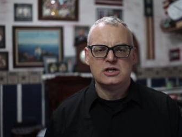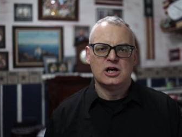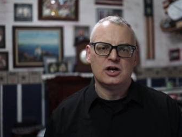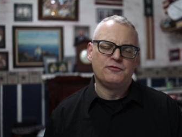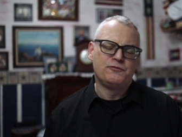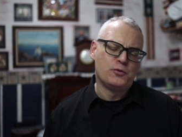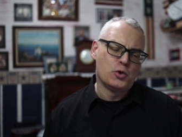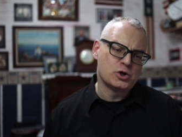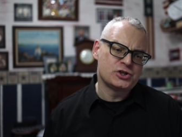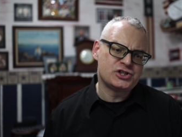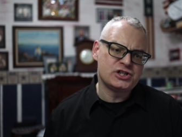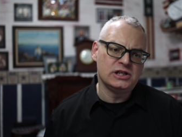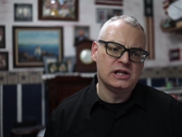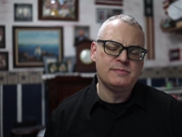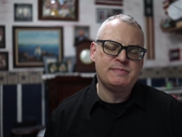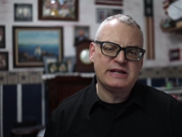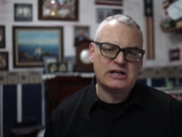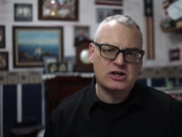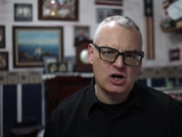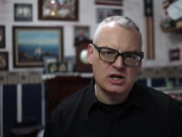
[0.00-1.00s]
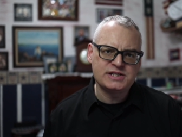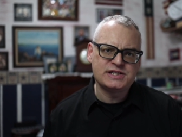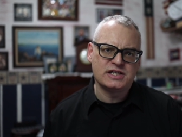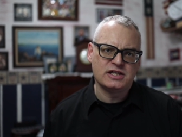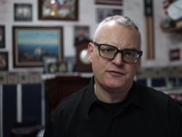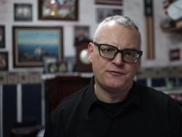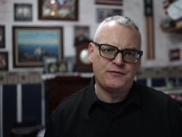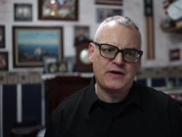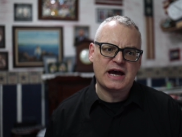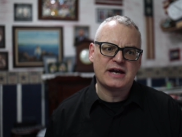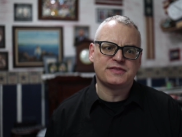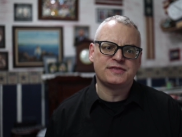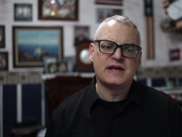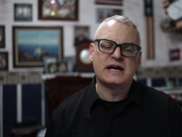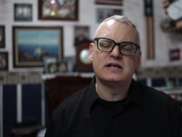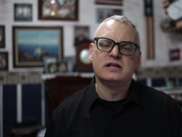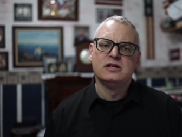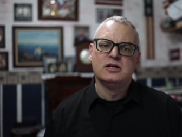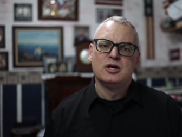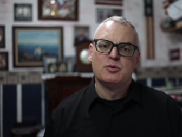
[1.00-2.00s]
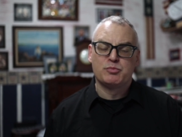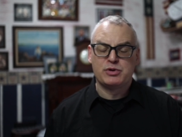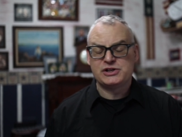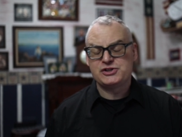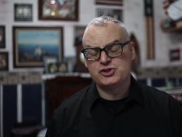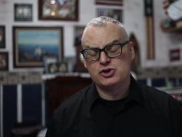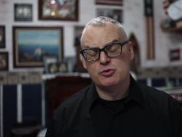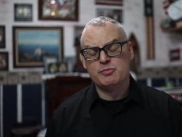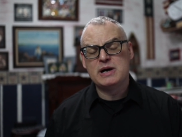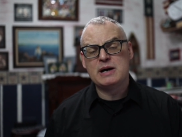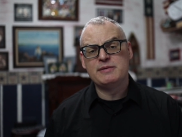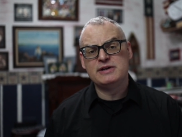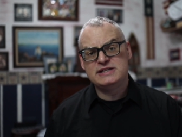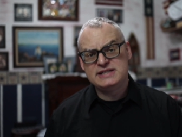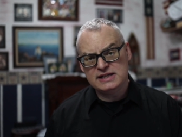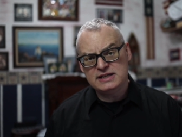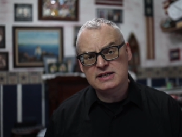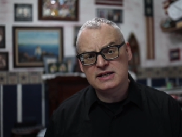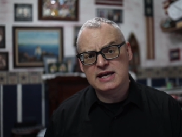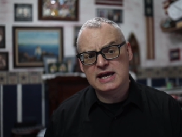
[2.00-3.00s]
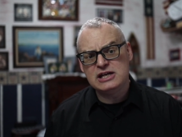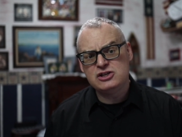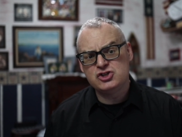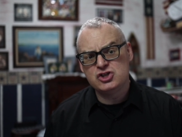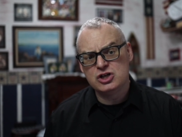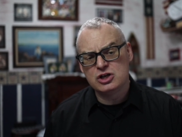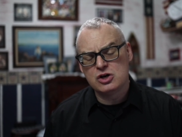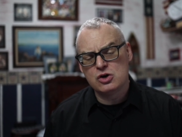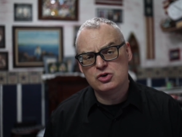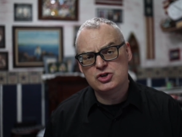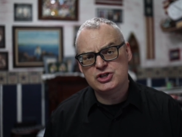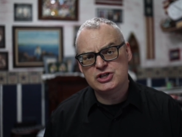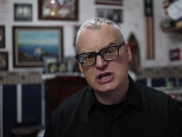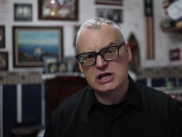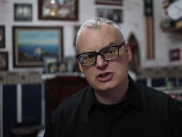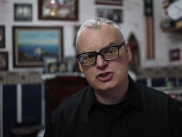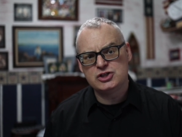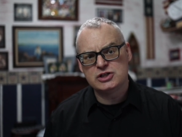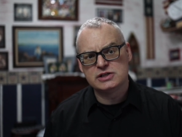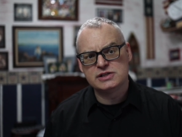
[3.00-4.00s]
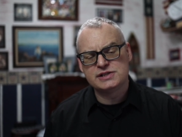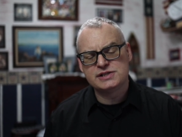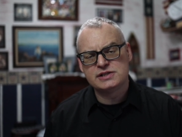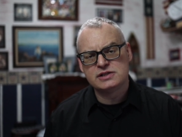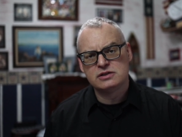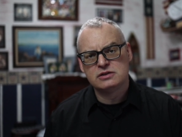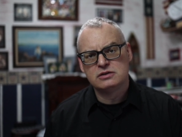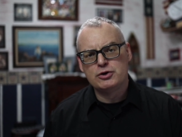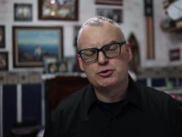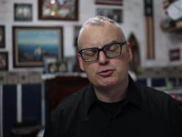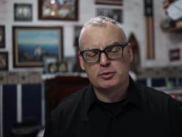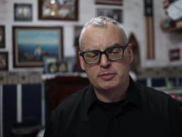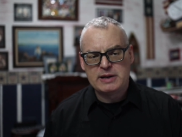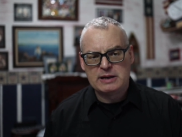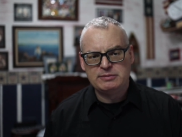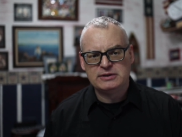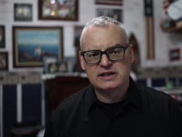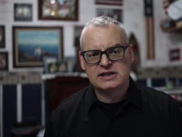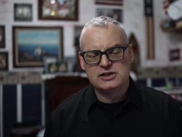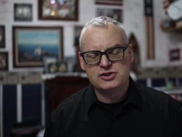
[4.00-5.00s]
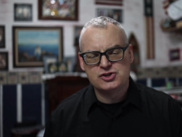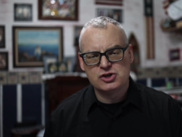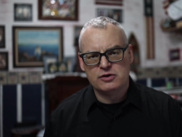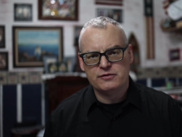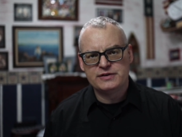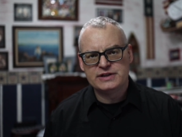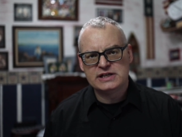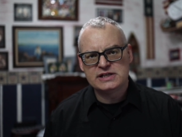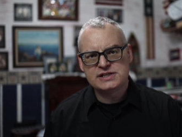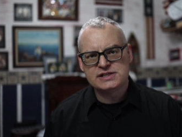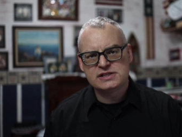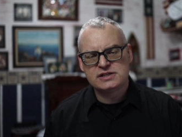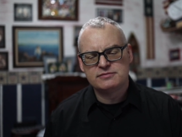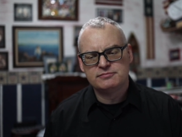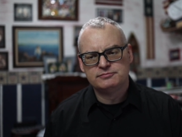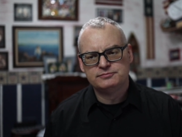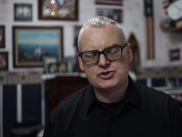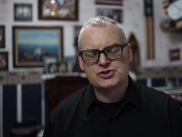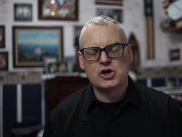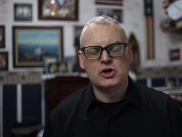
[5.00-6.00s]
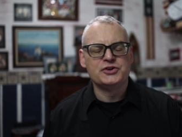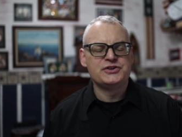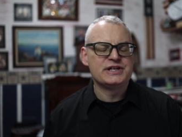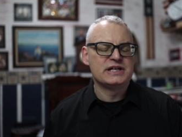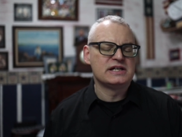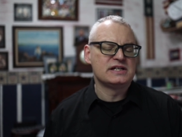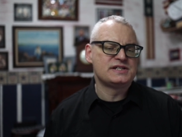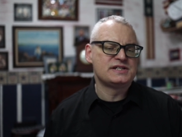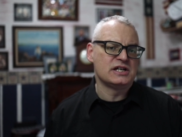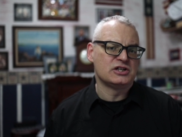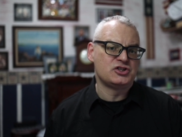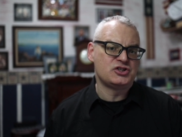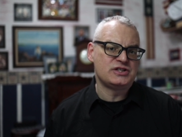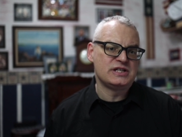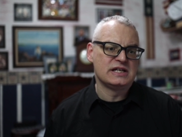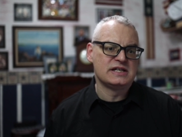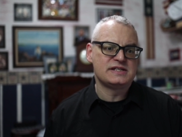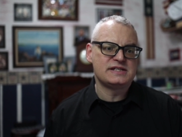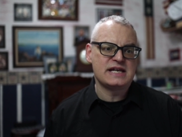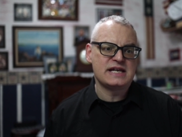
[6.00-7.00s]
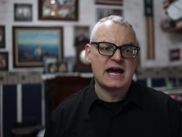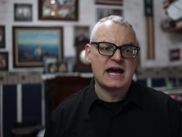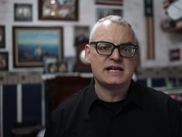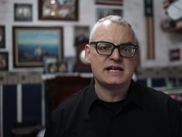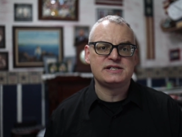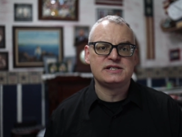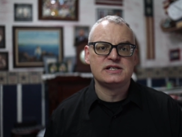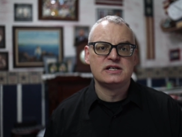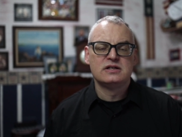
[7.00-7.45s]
Unfortunately, because of the fact that President Obama did engage in negotiations with Republicans over this, resulting in such things as